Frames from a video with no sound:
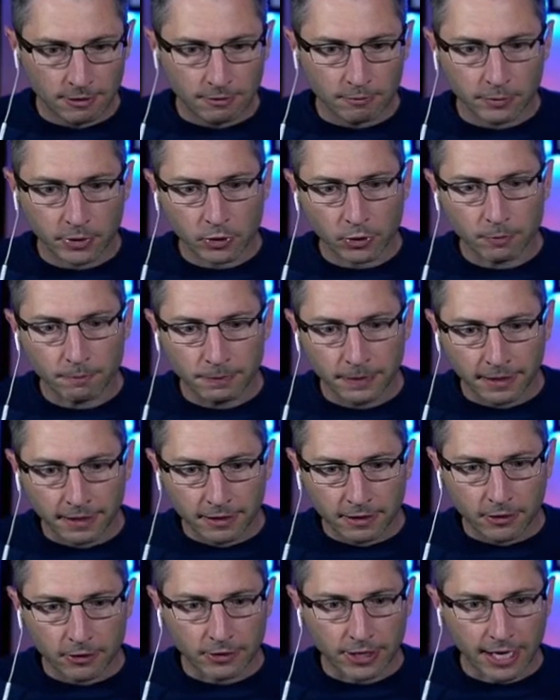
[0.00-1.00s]
Boom.
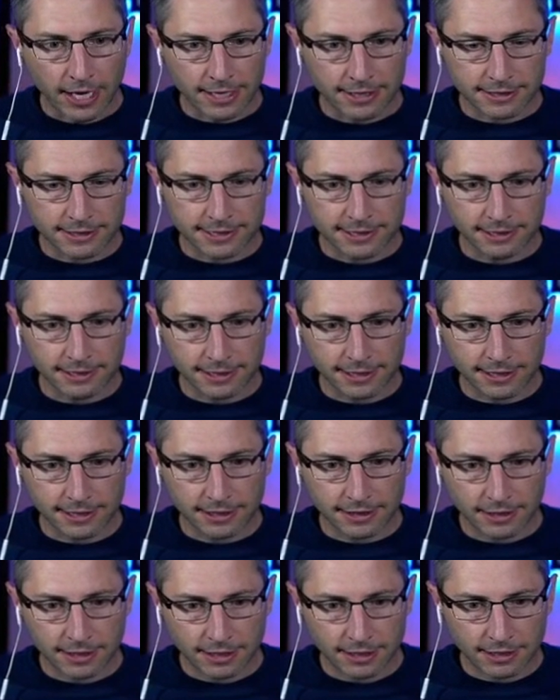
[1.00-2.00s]
Okay,
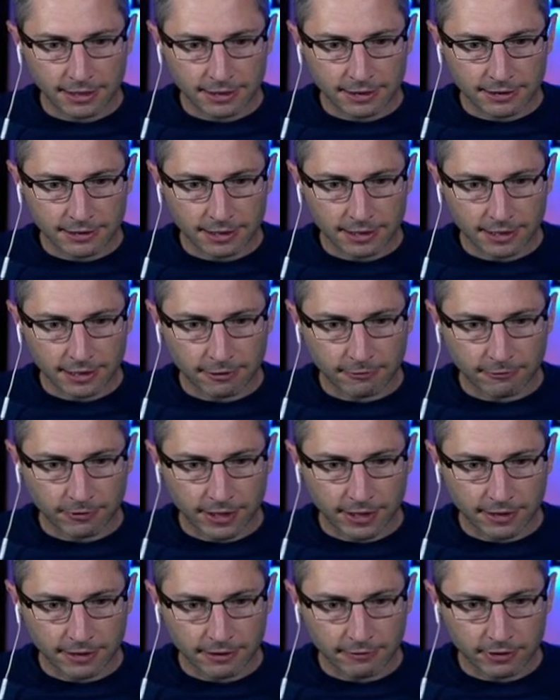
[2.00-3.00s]
silicon is
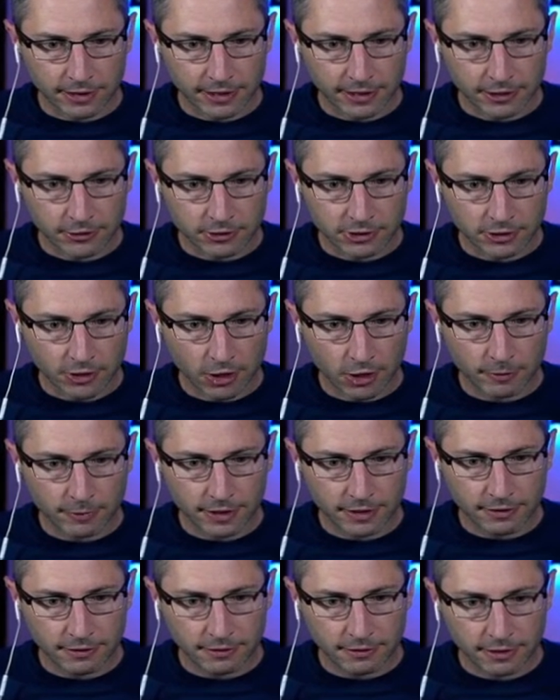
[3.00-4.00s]
right here's
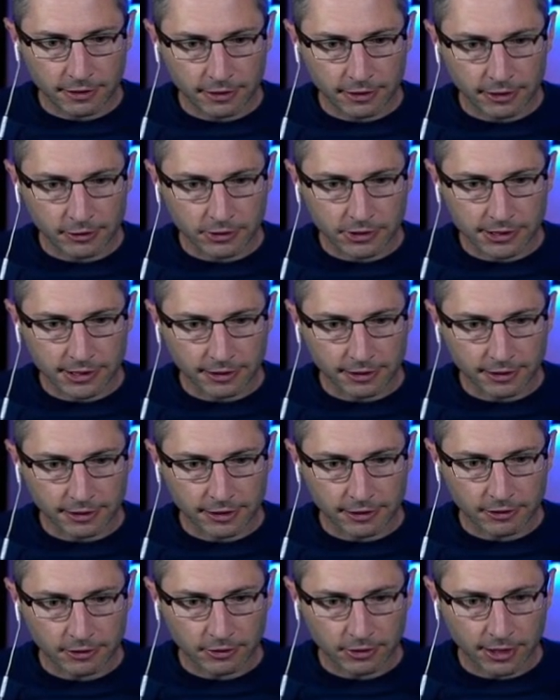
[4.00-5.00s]
carbon and here's
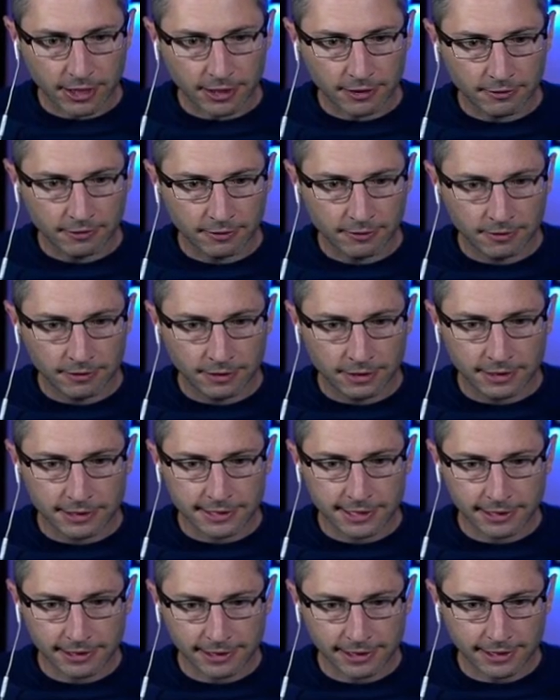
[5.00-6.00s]
silicon, okay?
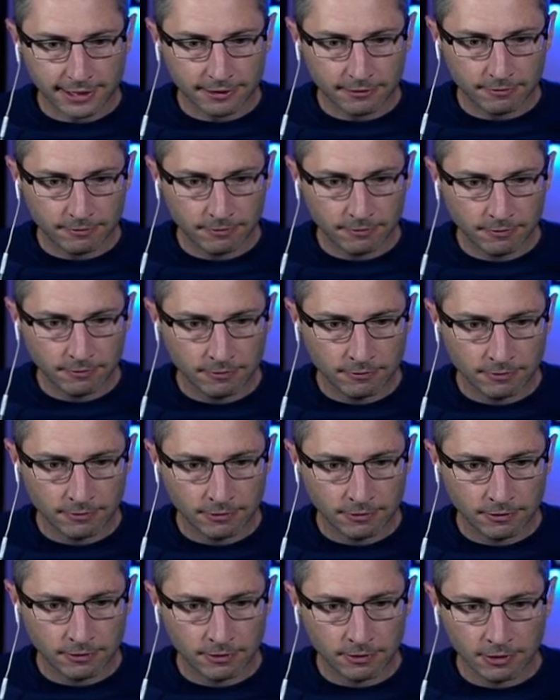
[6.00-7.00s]
Silicon,
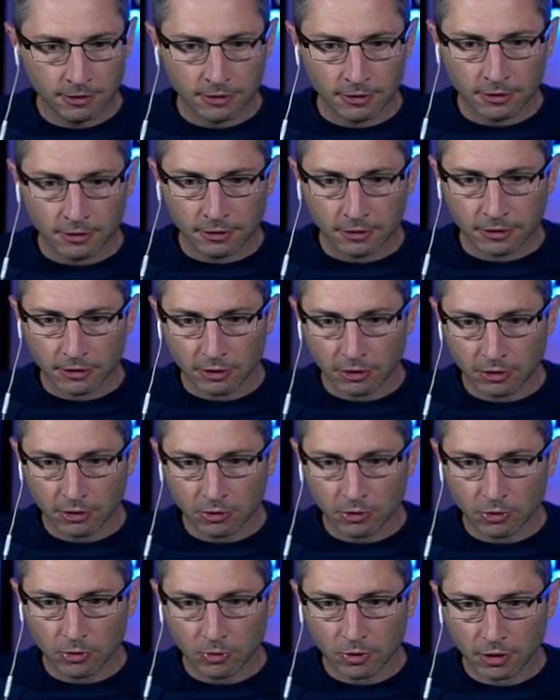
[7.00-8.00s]

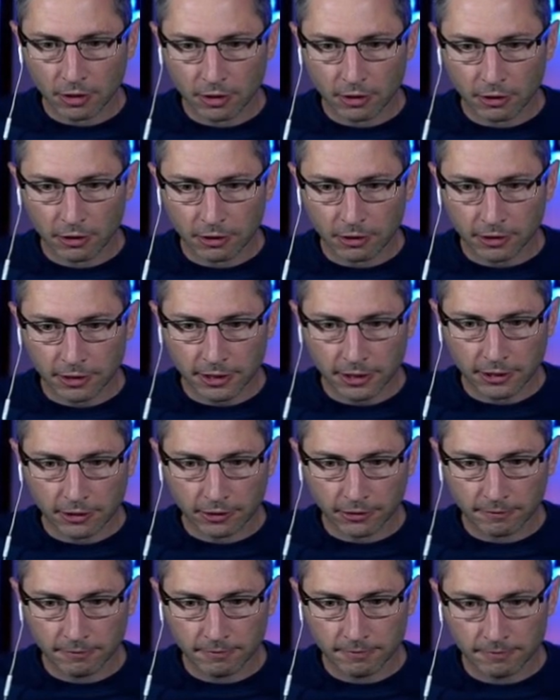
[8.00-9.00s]
you are
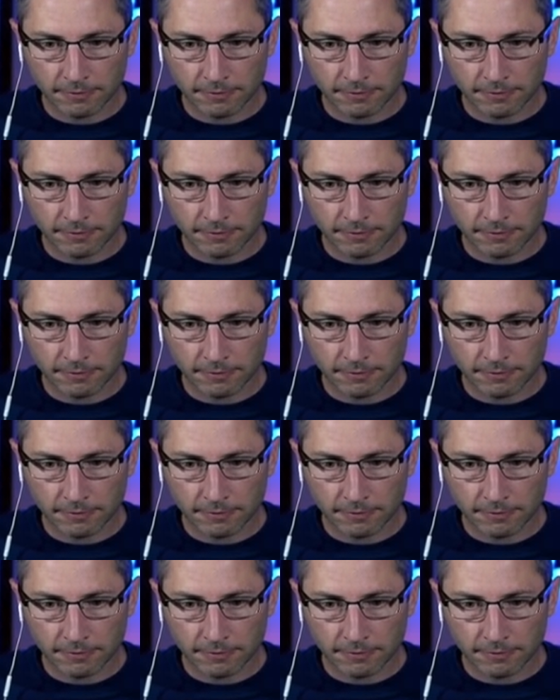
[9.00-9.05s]
here.